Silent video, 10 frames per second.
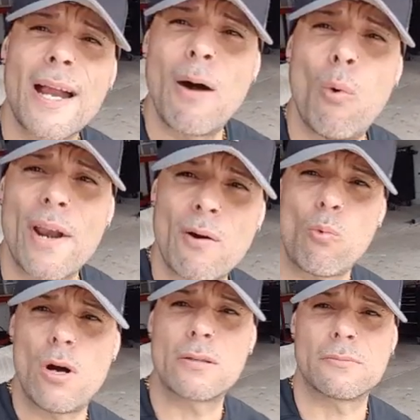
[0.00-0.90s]
I got
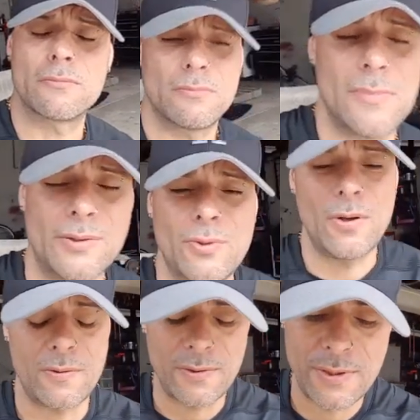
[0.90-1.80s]
what I want,
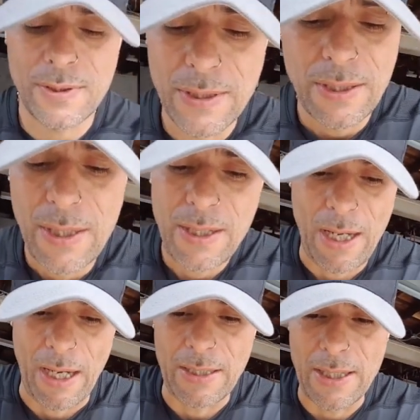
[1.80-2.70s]
my daughters.
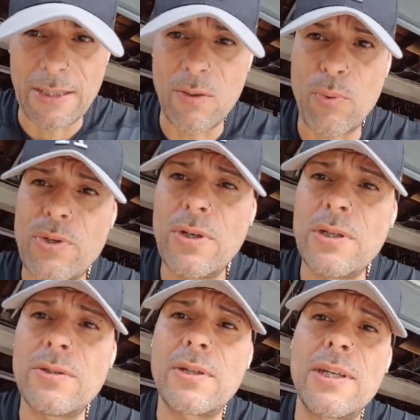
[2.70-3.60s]
And the
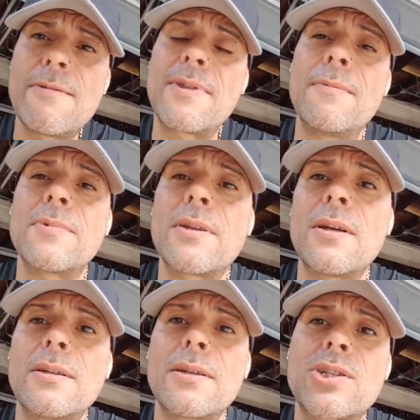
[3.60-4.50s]
opportunity to get
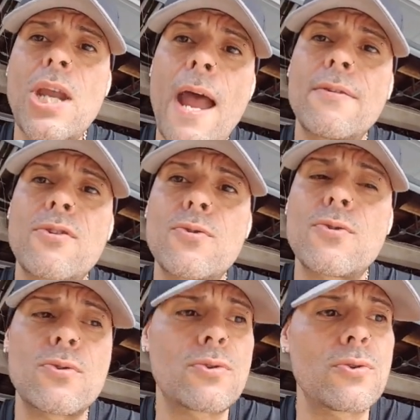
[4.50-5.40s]
them the
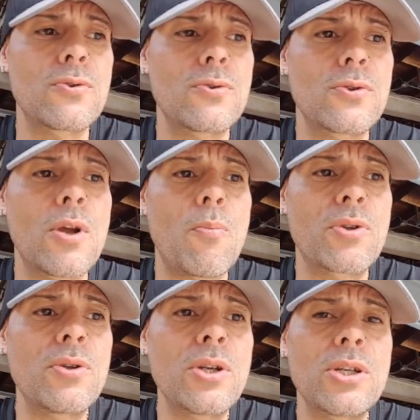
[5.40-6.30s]
shot to
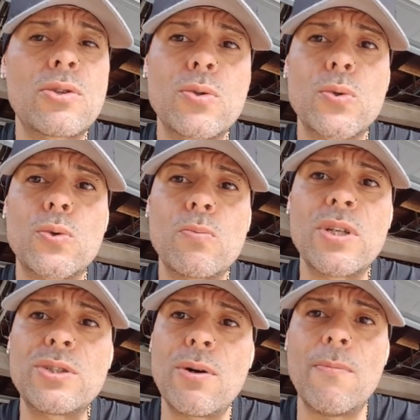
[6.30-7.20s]
the opportunity
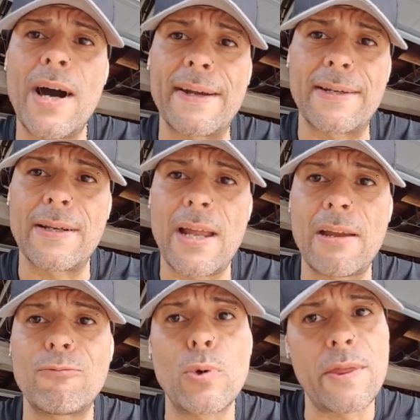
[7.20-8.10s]
to be somebody
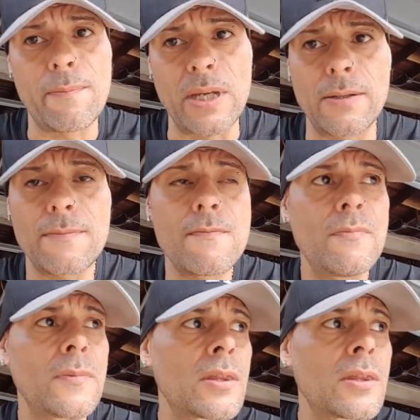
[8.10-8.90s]
in life with me,